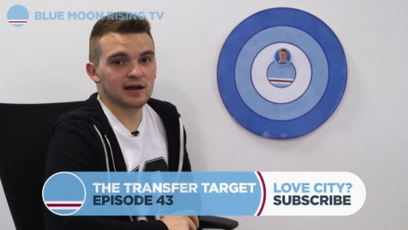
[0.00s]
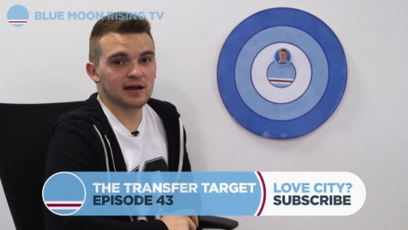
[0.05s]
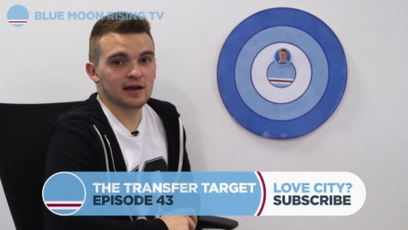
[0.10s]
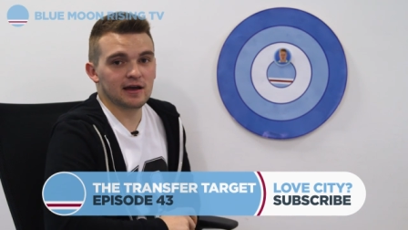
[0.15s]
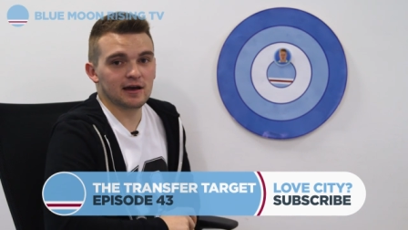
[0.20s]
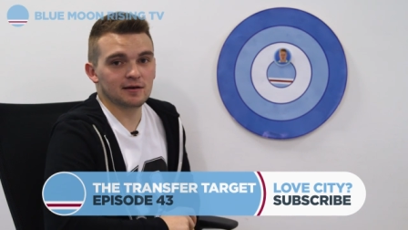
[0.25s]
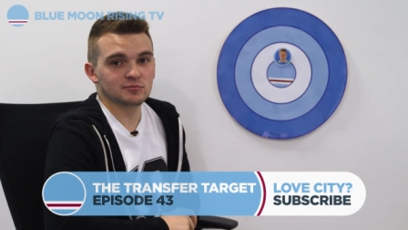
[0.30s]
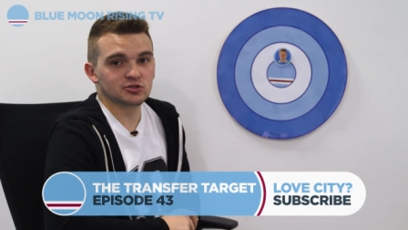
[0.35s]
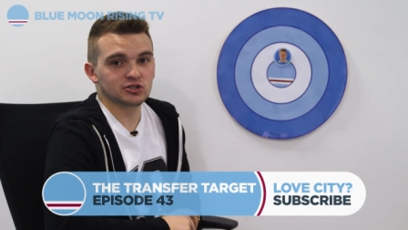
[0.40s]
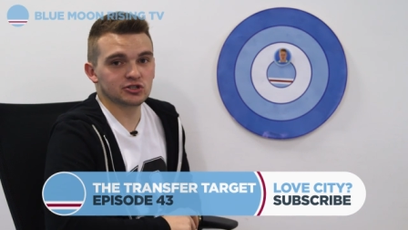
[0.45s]

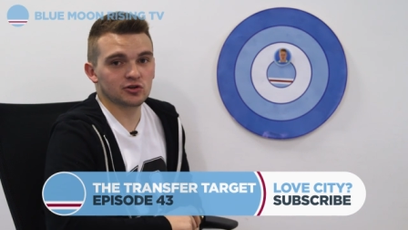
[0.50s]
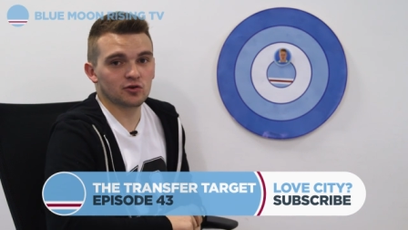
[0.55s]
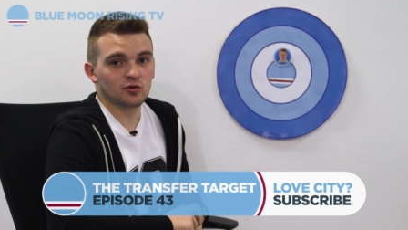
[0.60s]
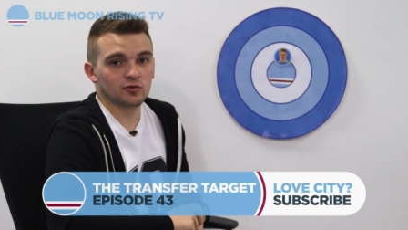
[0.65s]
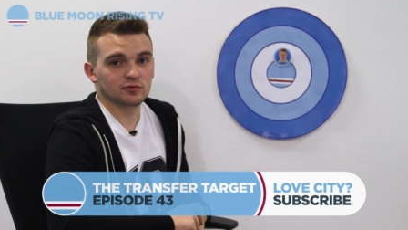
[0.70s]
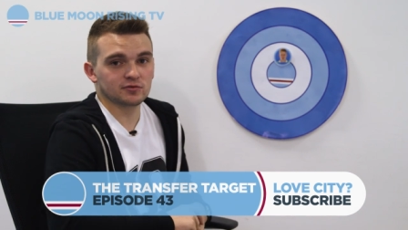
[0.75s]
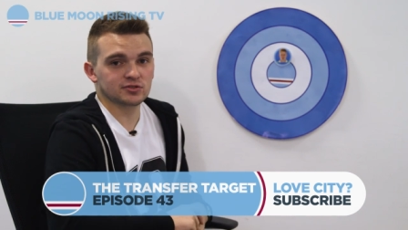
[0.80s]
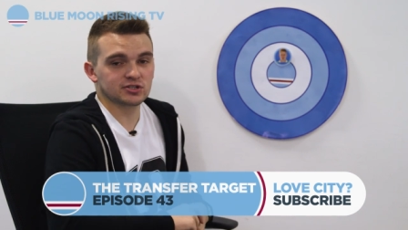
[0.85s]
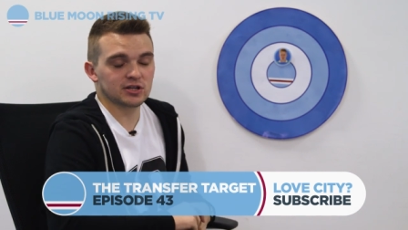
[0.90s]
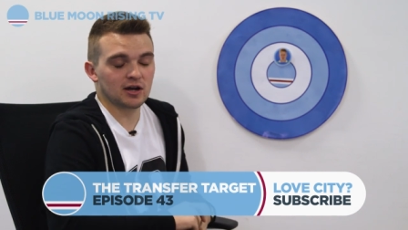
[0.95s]
uh, I'm
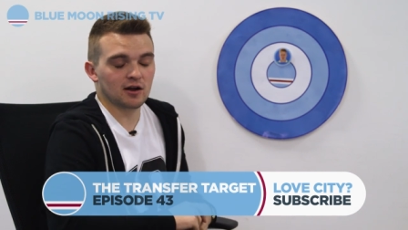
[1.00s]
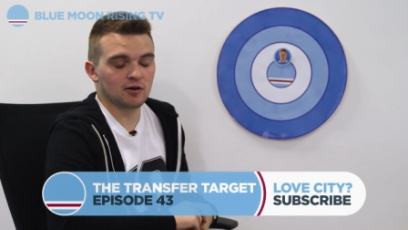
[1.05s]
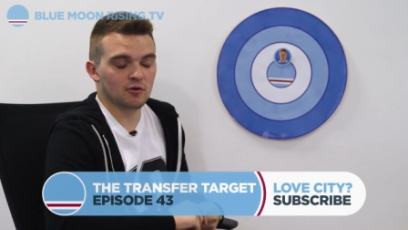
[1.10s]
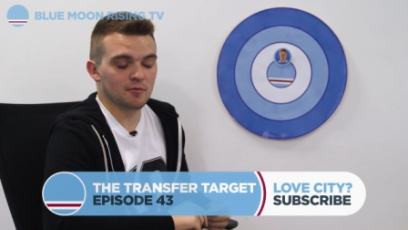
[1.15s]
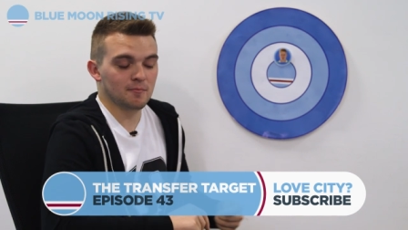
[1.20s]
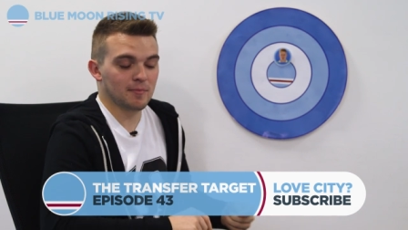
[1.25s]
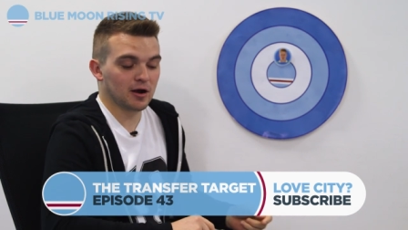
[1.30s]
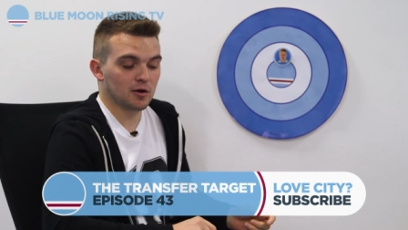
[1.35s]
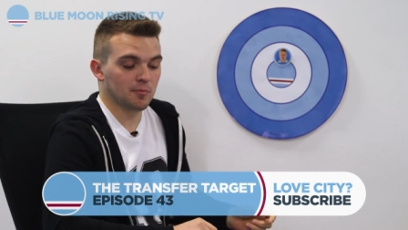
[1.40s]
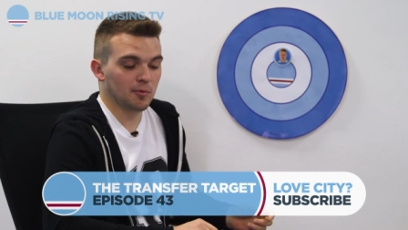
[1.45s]
sure they'll start
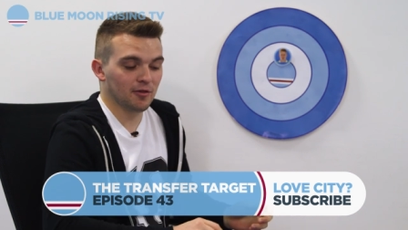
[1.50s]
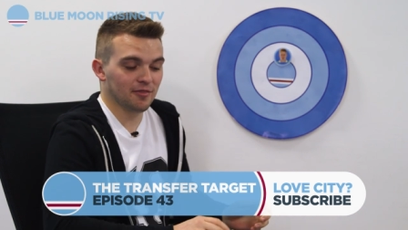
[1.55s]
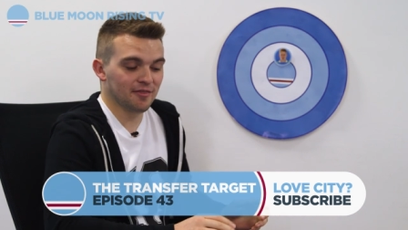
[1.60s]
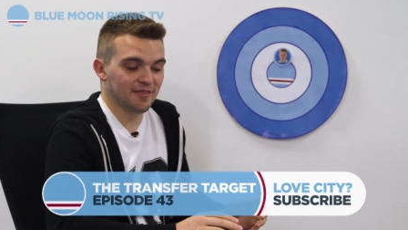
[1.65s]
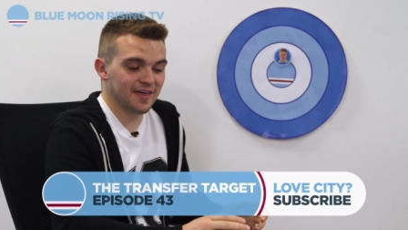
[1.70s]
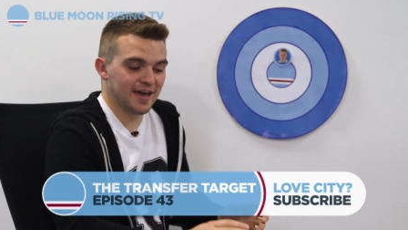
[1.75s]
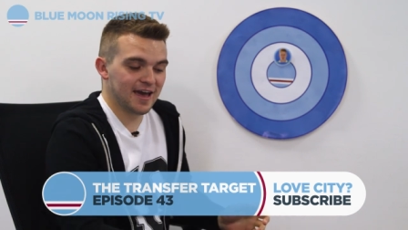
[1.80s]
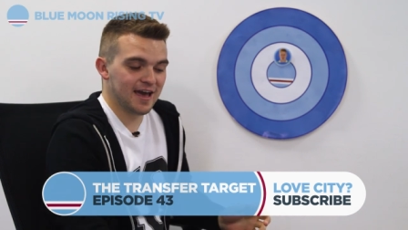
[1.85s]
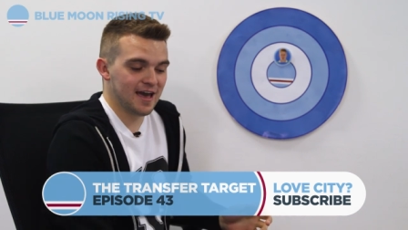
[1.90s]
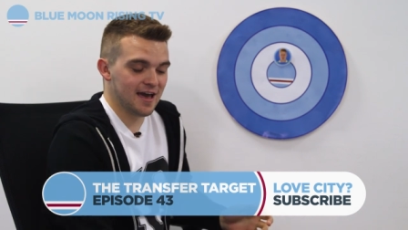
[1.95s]
going back
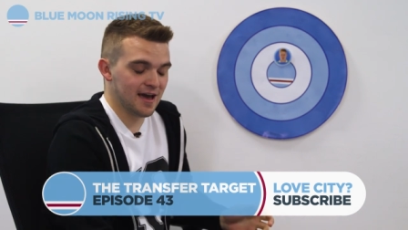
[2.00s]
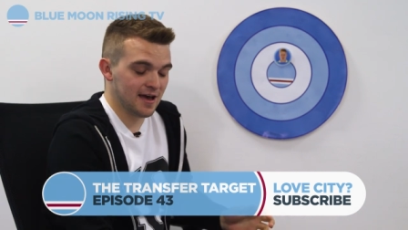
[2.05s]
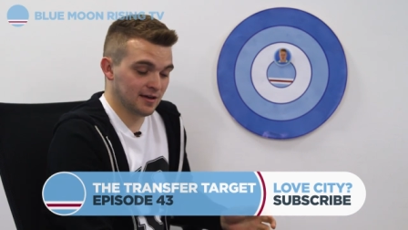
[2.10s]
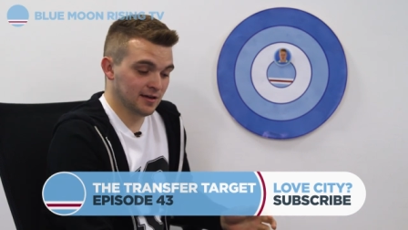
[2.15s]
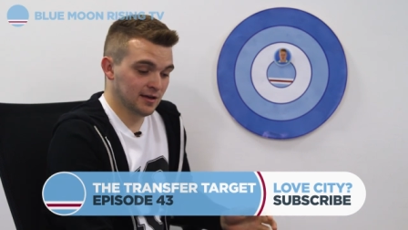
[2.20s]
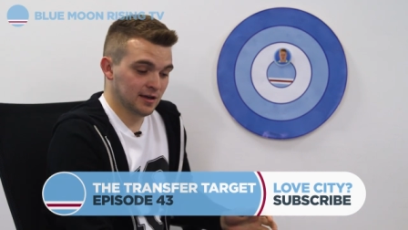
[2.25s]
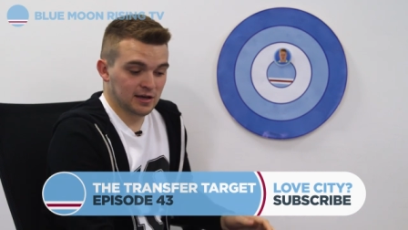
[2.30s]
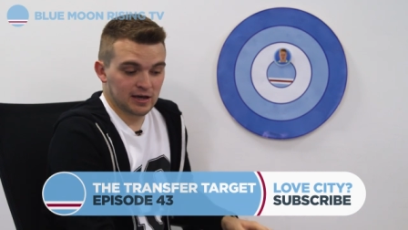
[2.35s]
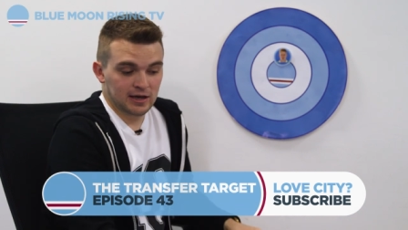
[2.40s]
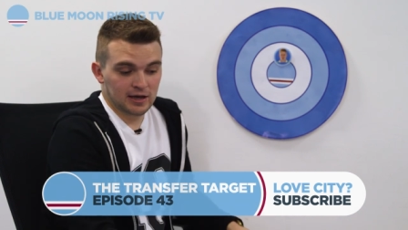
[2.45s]
upon there.
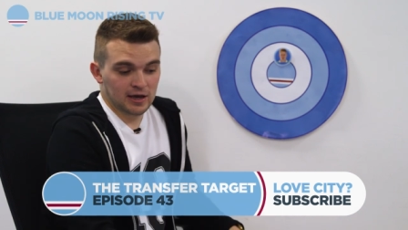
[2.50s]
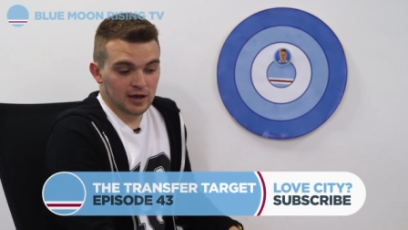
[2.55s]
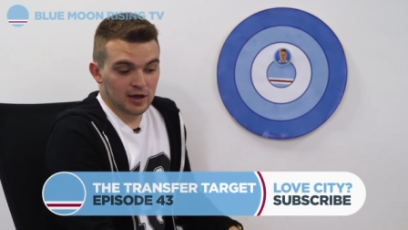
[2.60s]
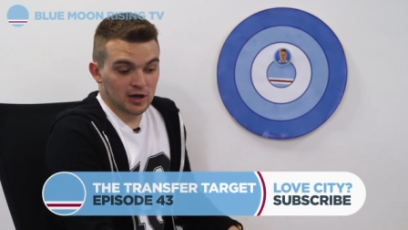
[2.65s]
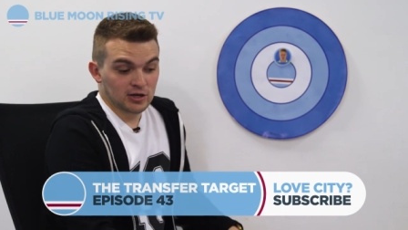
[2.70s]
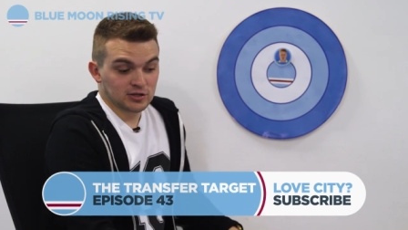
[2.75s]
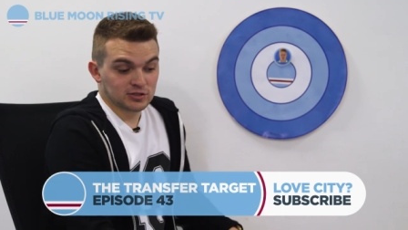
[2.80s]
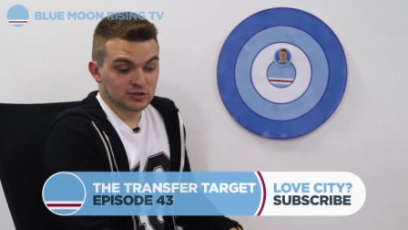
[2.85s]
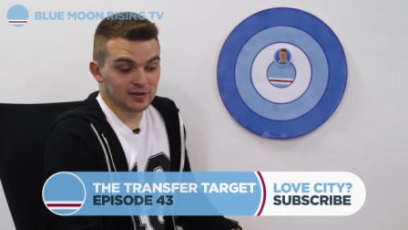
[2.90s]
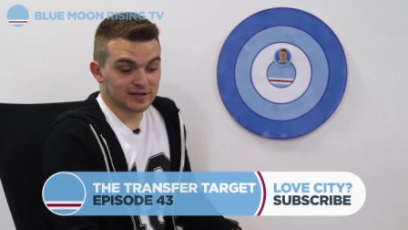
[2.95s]

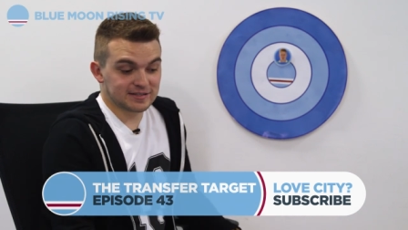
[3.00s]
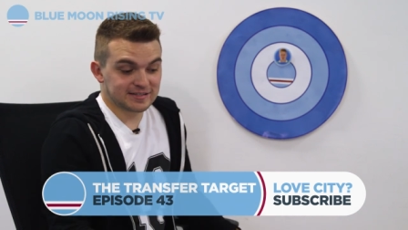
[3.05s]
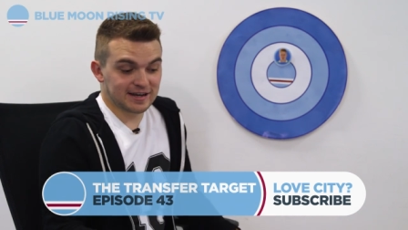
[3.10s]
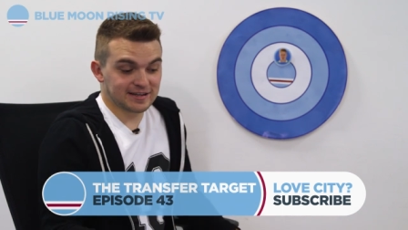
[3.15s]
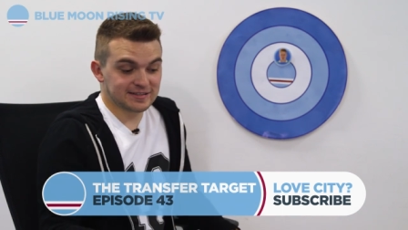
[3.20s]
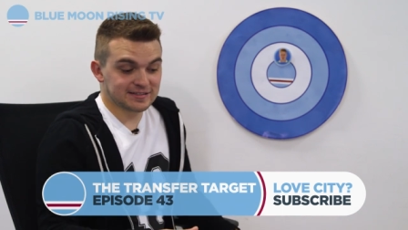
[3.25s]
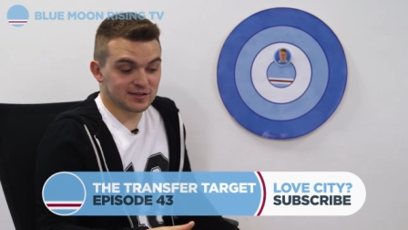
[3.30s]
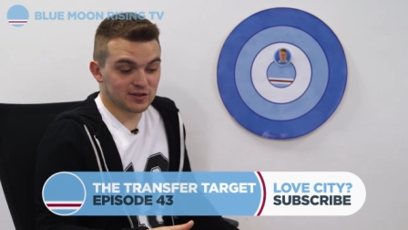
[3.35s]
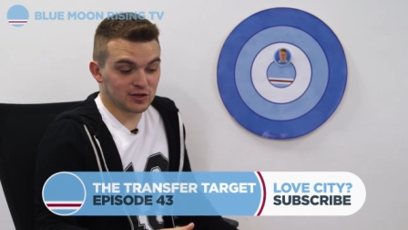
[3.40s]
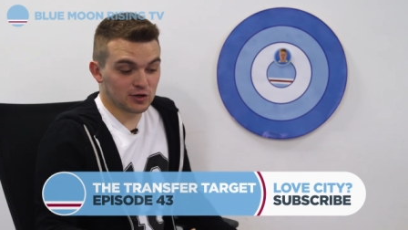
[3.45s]
So let's
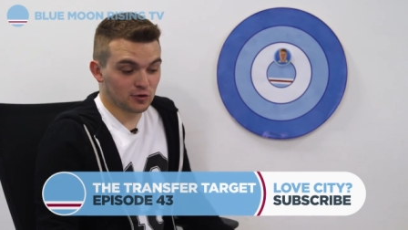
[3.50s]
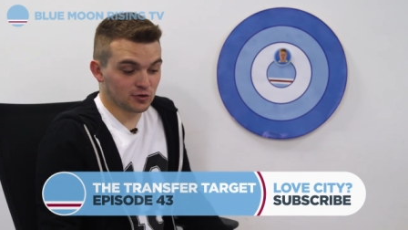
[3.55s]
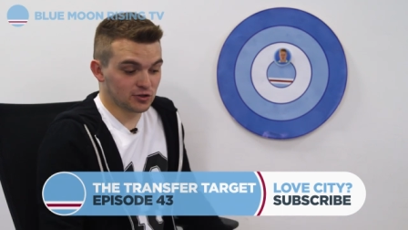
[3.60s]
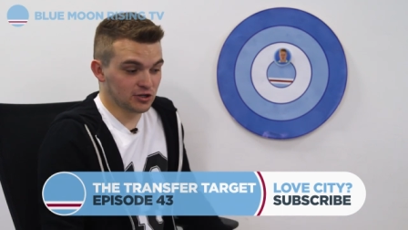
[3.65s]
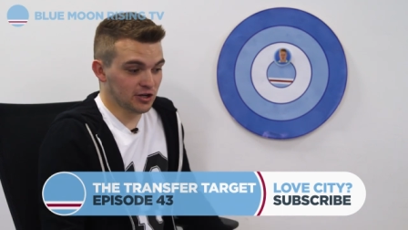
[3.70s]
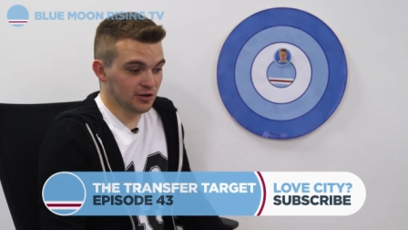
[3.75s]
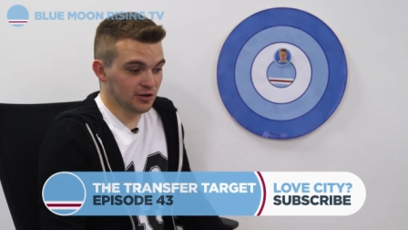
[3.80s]
get into the good